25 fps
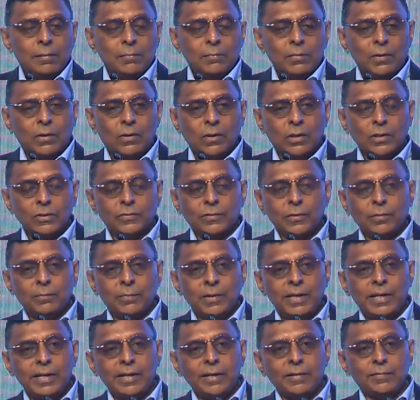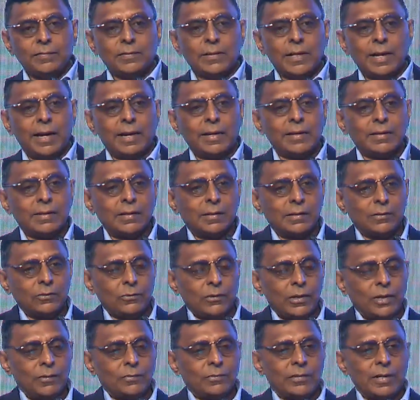Because we believe that
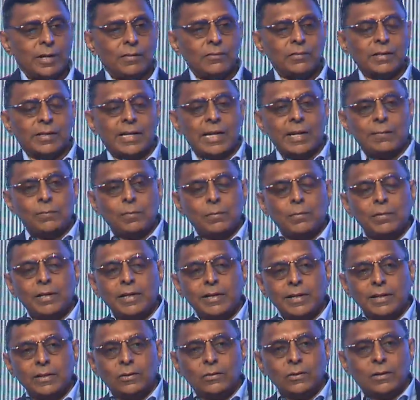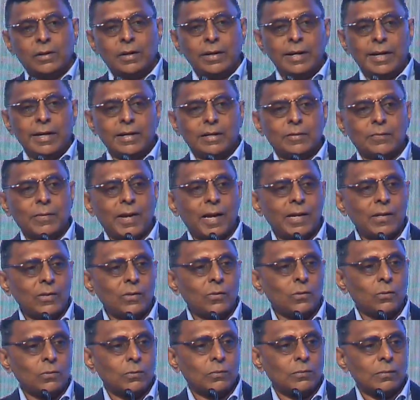you have to have the capability to create
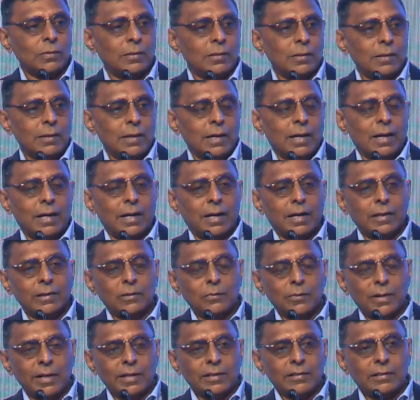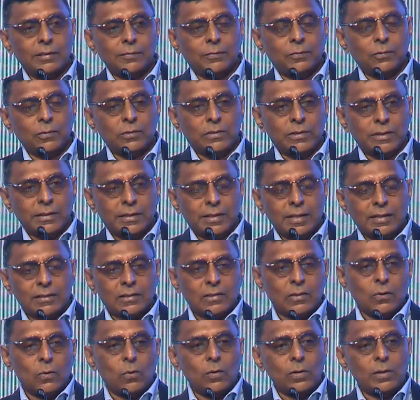value. Otherwise, if you sit as
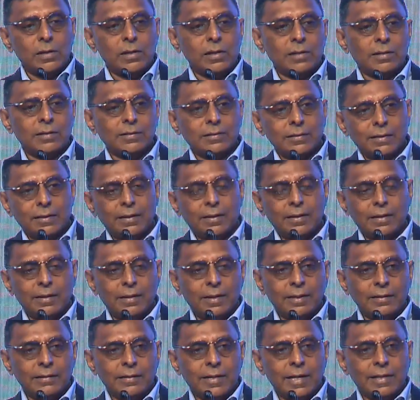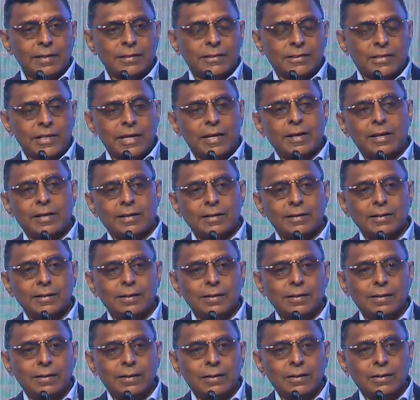an owner in that
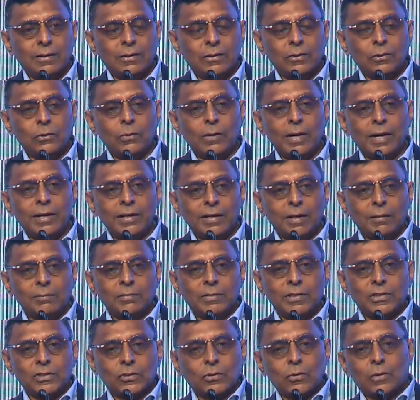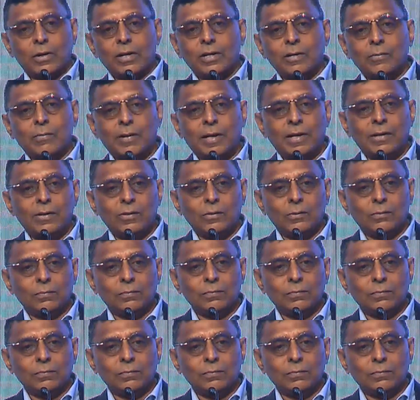chair, you'll end up destroying value.